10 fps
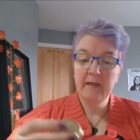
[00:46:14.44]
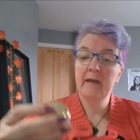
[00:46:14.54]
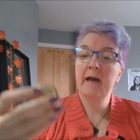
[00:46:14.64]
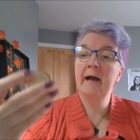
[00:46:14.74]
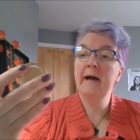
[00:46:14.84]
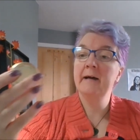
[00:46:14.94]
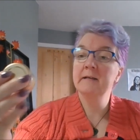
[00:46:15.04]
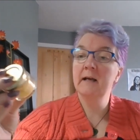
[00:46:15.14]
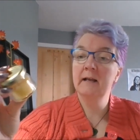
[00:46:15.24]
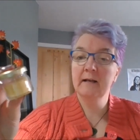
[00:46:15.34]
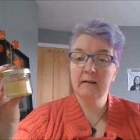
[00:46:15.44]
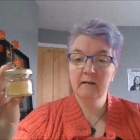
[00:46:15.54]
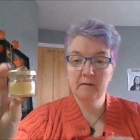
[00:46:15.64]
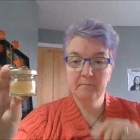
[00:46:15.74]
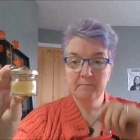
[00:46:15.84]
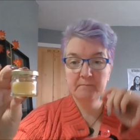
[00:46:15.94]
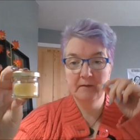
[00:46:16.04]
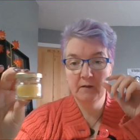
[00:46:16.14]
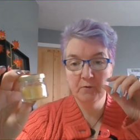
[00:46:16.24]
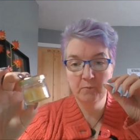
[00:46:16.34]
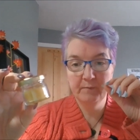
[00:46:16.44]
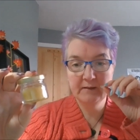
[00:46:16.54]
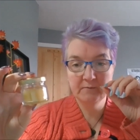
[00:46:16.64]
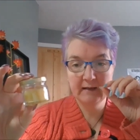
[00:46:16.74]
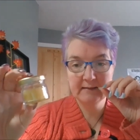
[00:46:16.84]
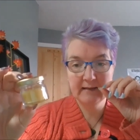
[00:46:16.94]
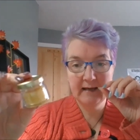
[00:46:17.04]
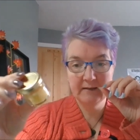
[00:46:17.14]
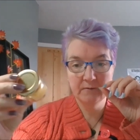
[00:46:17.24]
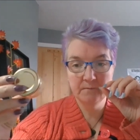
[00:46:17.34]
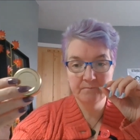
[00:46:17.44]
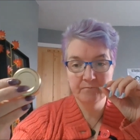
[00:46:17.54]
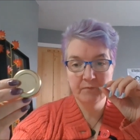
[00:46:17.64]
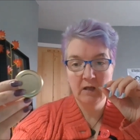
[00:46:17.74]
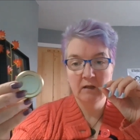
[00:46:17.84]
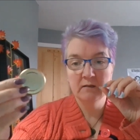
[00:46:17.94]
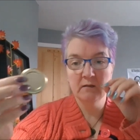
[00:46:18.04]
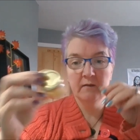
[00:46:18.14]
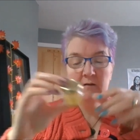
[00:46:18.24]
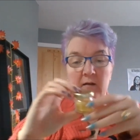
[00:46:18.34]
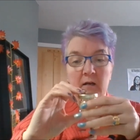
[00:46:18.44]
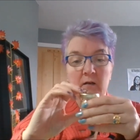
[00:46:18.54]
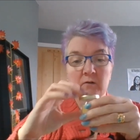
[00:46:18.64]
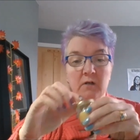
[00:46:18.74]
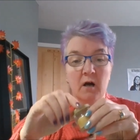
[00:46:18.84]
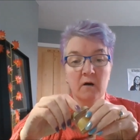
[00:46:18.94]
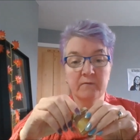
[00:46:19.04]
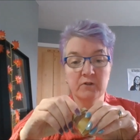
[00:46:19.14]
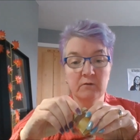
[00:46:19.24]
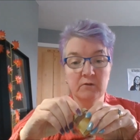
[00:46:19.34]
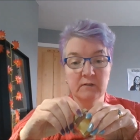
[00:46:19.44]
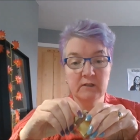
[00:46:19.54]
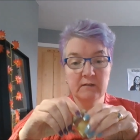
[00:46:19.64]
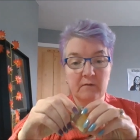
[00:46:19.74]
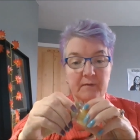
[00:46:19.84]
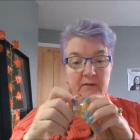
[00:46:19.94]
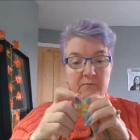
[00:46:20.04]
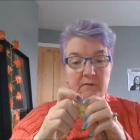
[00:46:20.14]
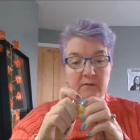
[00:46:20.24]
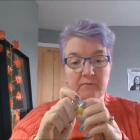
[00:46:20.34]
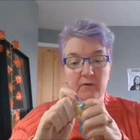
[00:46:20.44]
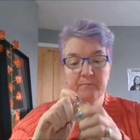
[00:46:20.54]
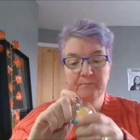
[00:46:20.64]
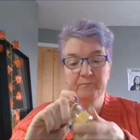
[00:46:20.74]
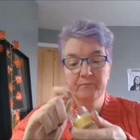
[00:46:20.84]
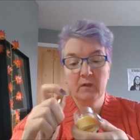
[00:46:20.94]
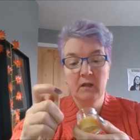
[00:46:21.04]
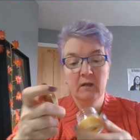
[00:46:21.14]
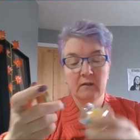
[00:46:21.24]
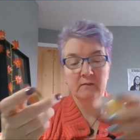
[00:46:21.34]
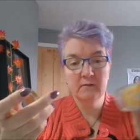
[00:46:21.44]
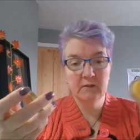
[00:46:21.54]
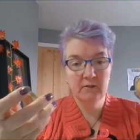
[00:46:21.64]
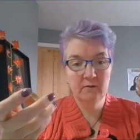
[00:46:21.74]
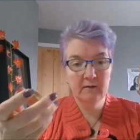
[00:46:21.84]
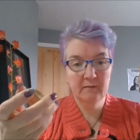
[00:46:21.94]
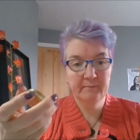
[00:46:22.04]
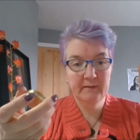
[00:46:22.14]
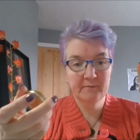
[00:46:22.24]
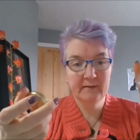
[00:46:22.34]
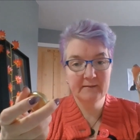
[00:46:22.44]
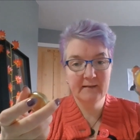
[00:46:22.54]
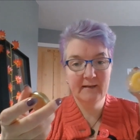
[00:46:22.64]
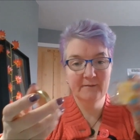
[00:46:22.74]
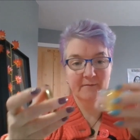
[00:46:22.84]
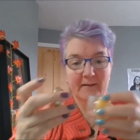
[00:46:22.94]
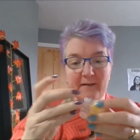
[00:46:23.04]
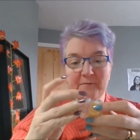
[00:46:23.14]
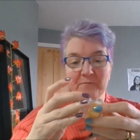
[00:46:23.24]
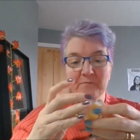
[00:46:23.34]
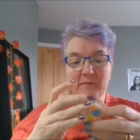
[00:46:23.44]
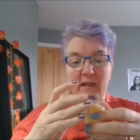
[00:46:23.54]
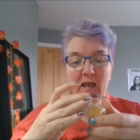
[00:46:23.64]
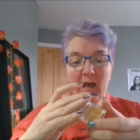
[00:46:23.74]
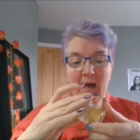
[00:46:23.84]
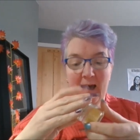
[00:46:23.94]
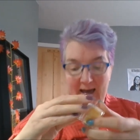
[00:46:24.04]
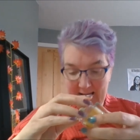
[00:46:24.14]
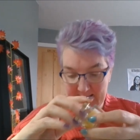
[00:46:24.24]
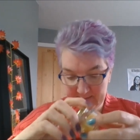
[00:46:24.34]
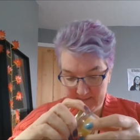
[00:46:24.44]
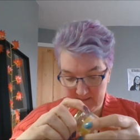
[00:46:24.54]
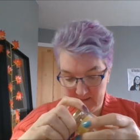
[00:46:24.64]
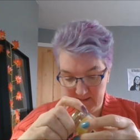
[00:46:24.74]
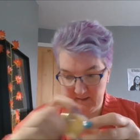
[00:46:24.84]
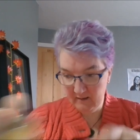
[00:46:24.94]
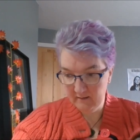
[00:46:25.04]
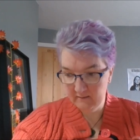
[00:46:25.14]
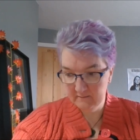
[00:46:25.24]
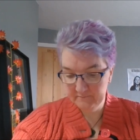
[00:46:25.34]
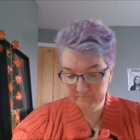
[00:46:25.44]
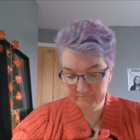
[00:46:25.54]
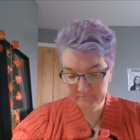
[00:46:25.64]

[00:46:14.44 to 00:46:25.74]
It had a little local beeswax candle. So they're local to Hertfordshire, which is actually where my husband is from. So there's a cute little beeswax candle there. And the yarn,